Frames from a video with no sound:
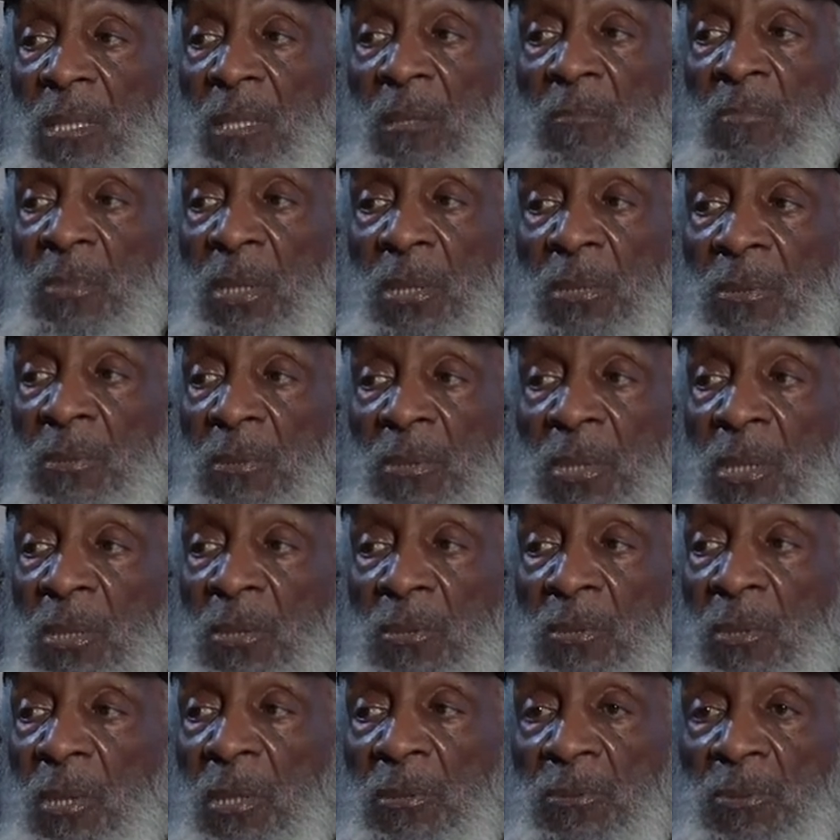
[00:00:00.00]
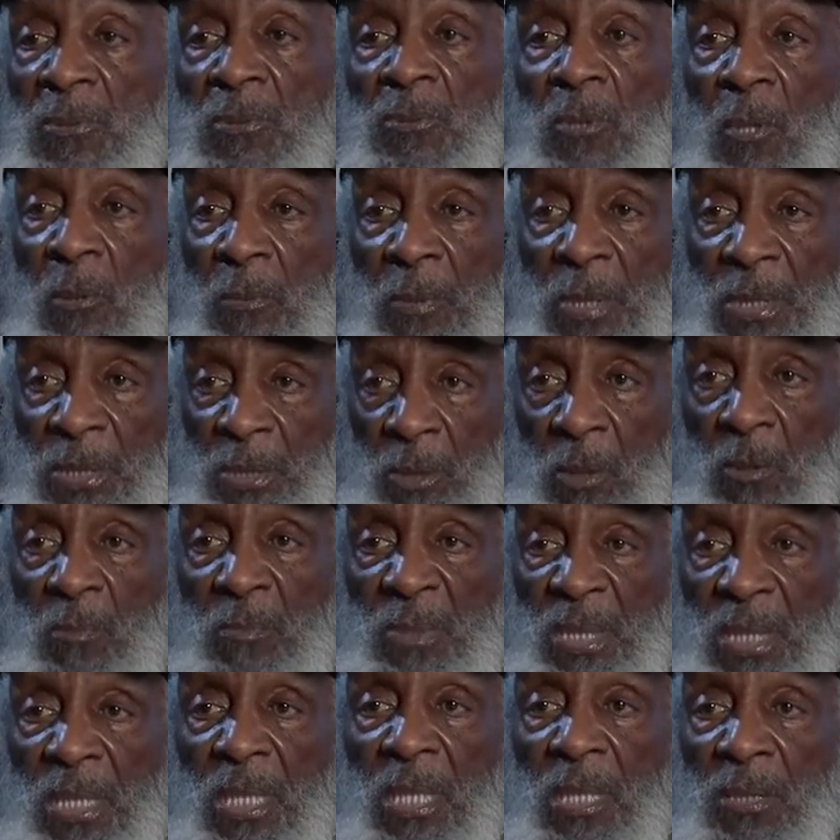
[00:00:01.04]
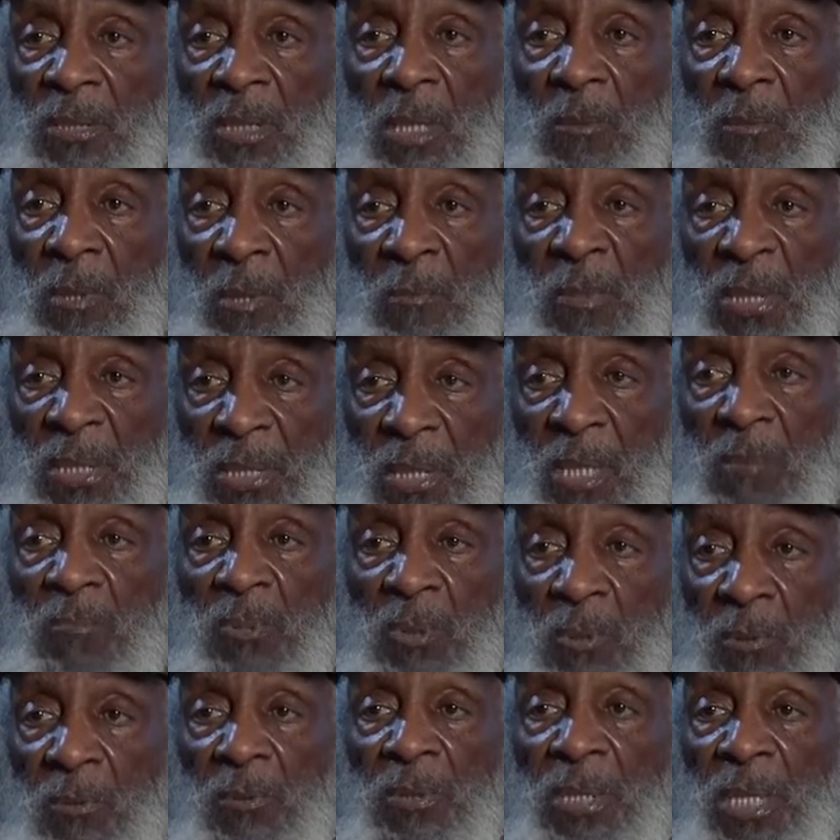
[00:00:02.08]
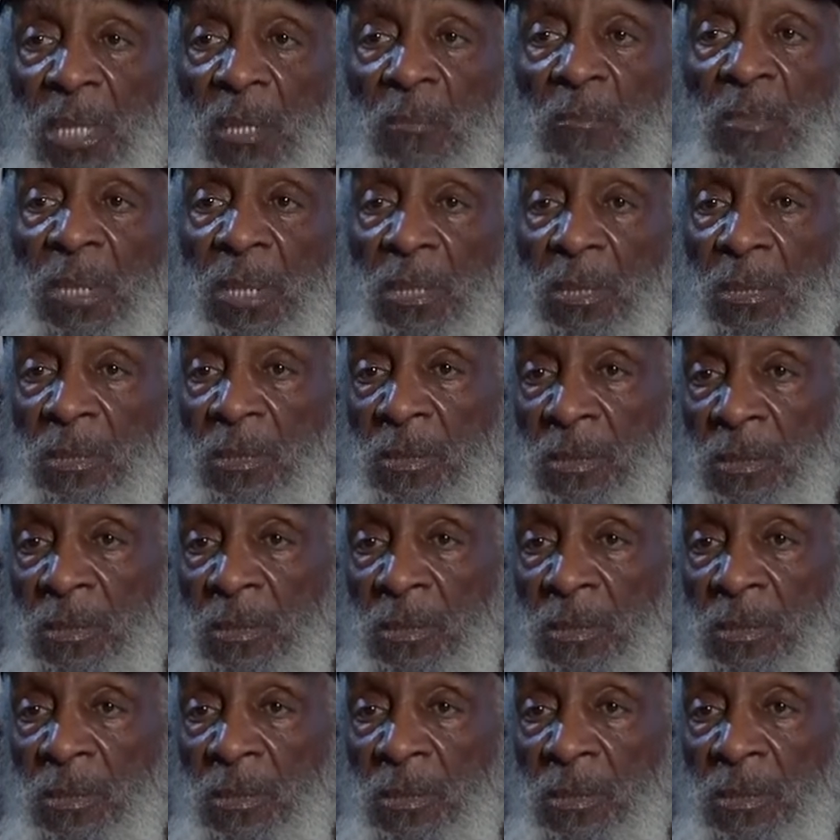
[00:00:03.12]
I'm just saying you already told me that. So how many times you gonna tell me?